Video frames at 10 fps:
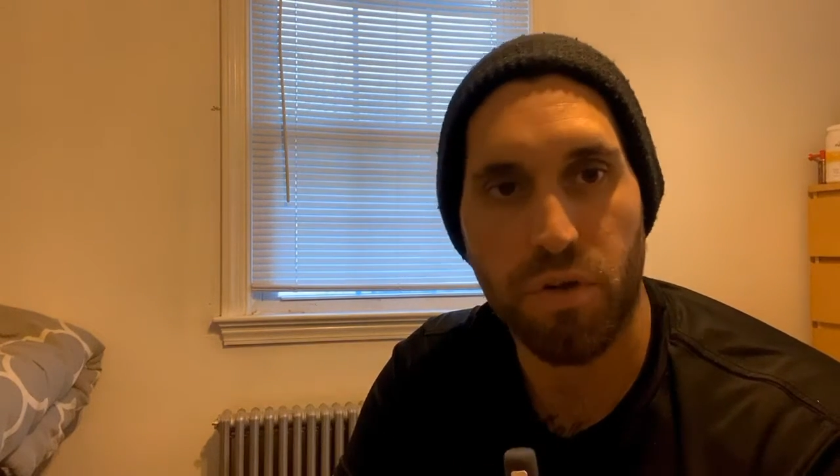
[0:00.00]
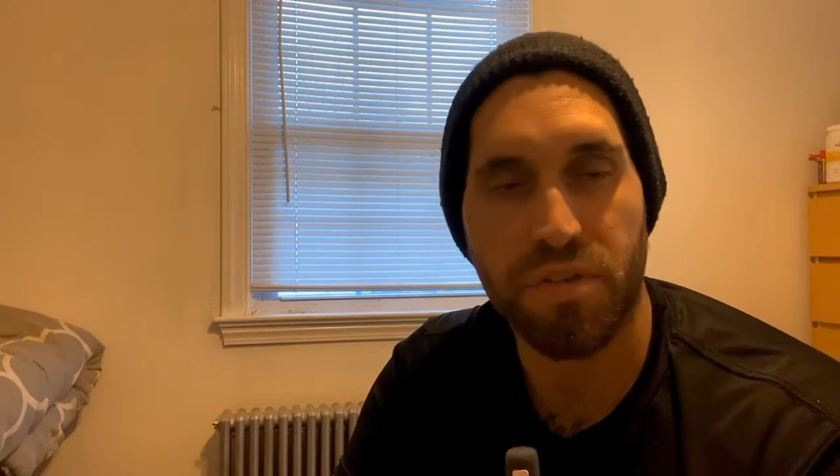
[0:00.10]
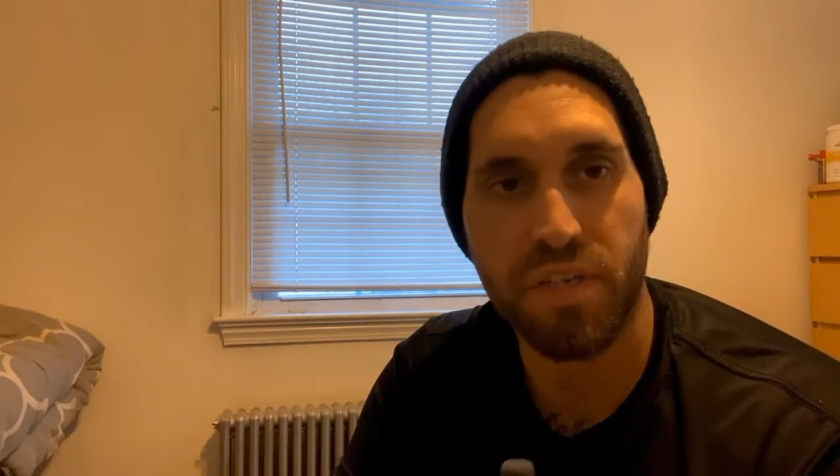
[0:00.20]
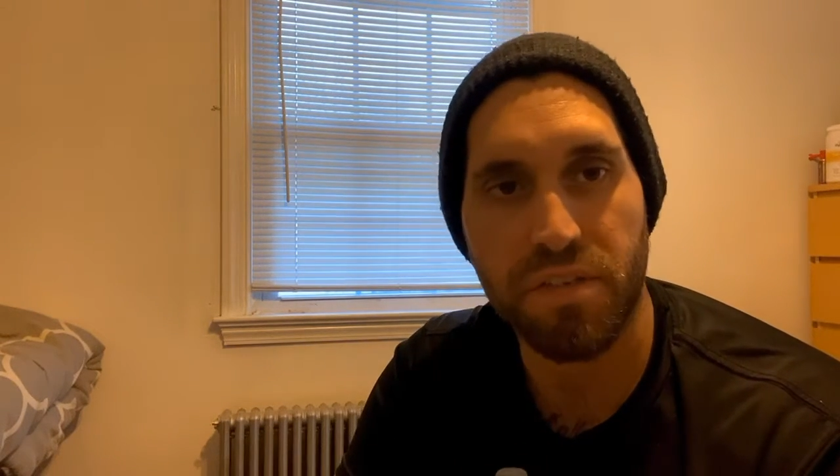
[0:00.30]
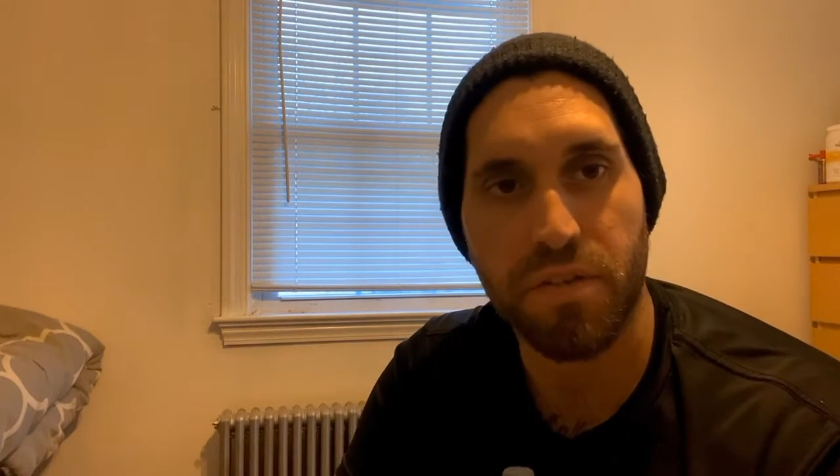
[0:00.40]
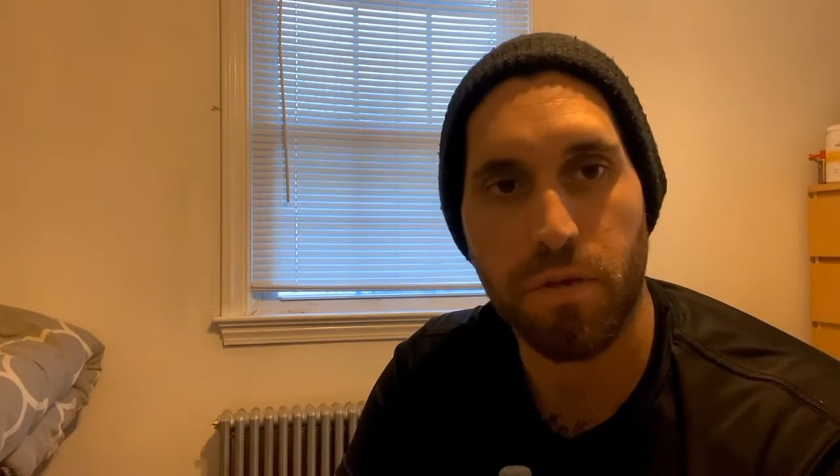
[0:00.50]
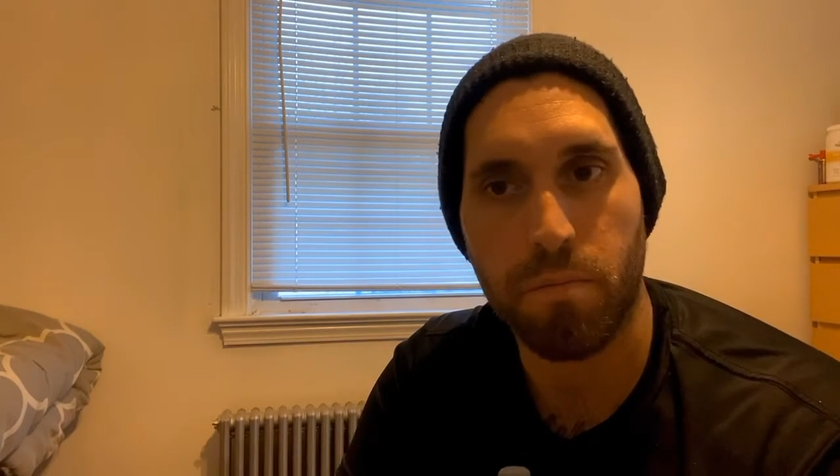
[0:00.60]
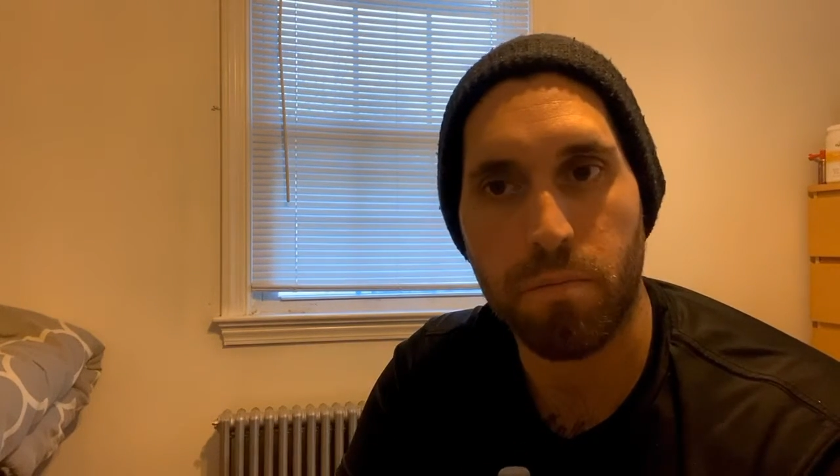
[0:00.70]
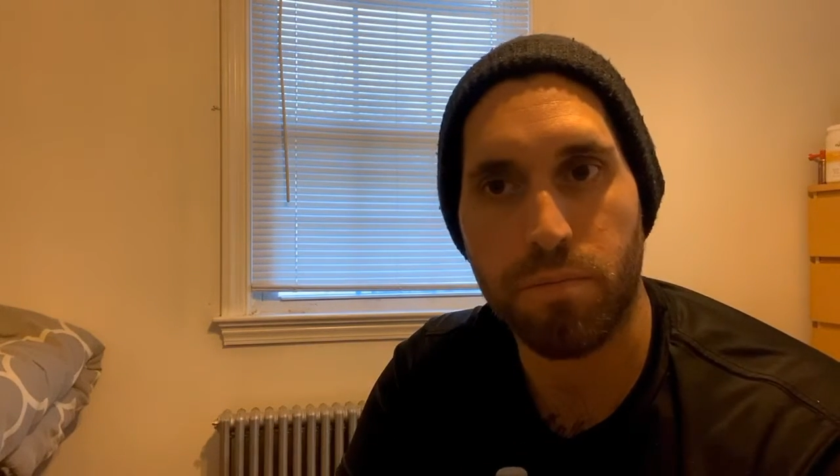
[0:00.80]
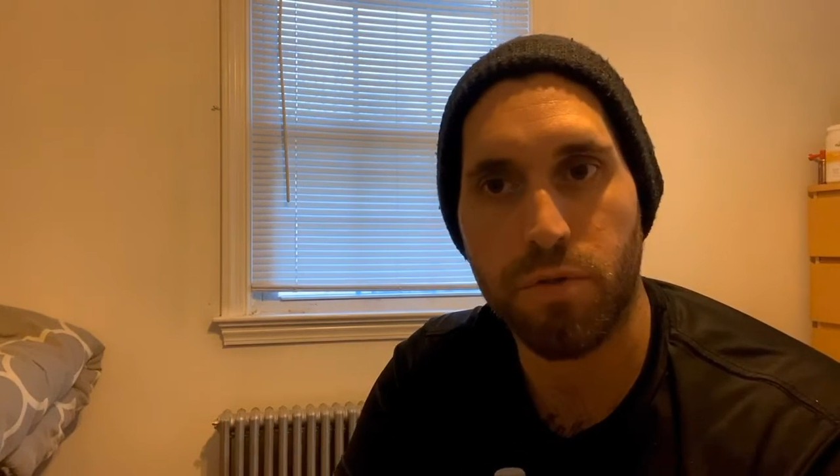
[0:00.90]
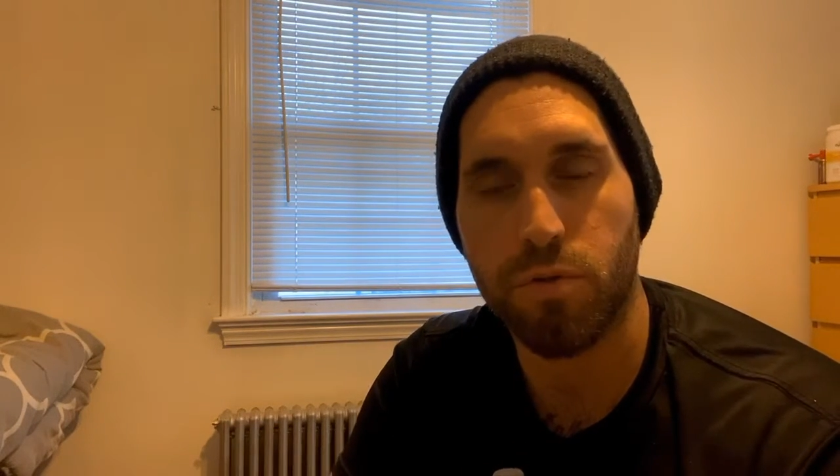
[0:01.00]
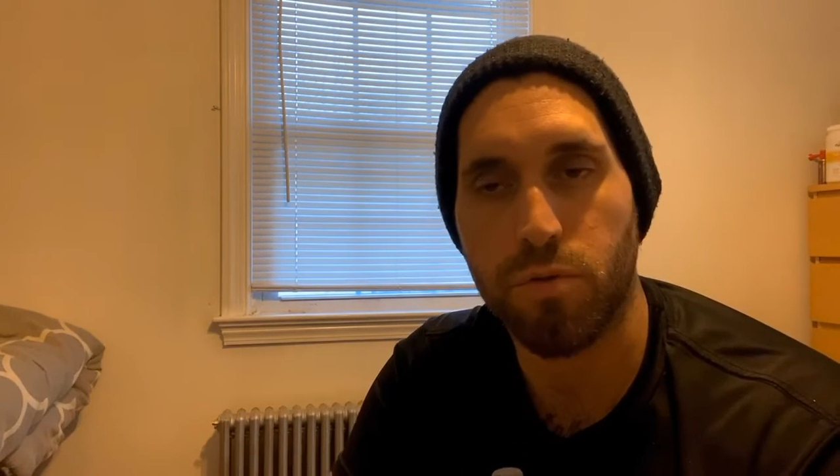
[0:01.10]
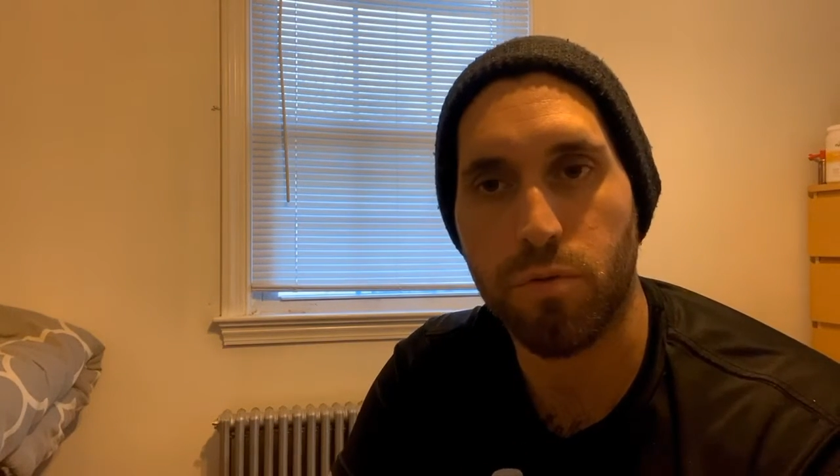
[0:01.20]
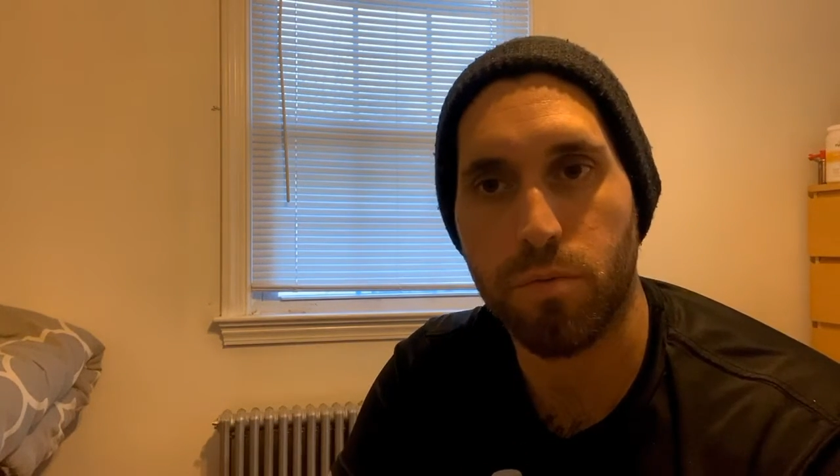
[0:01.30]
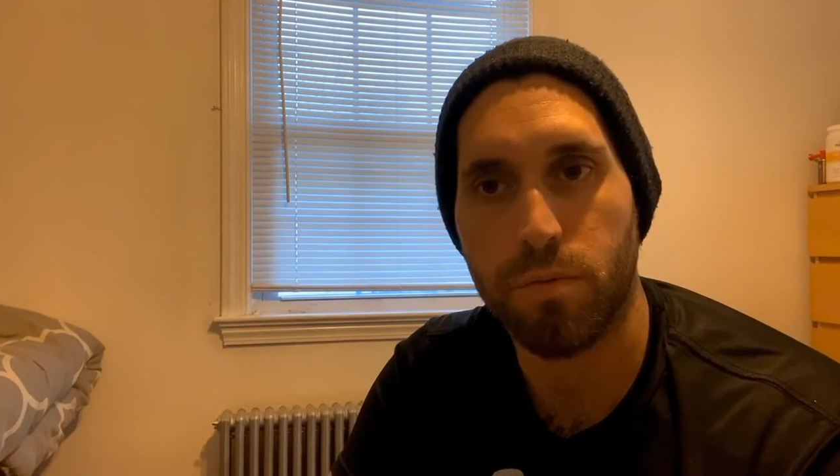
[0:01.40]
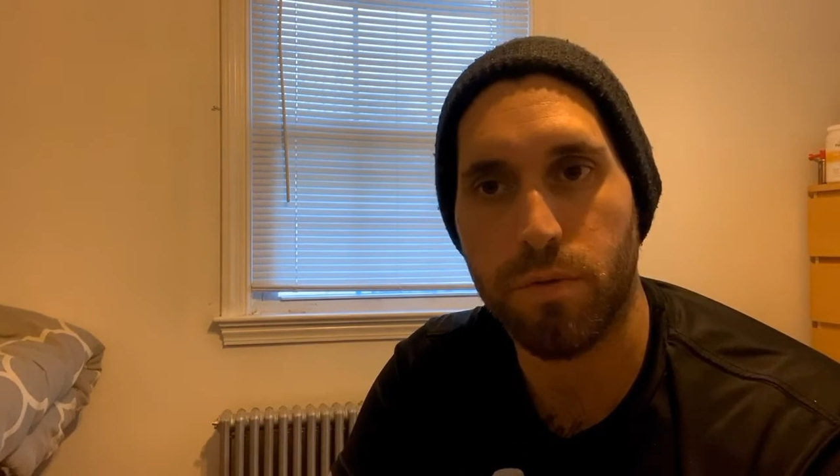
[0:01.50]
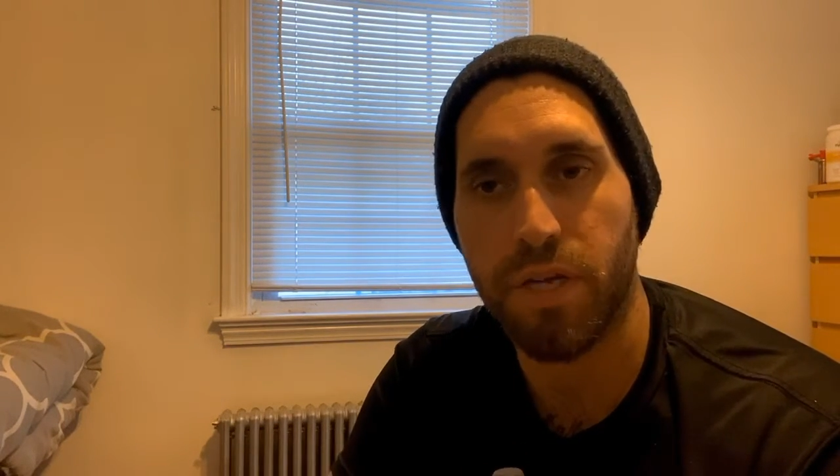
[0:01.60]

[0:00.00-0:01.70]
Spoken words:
system to,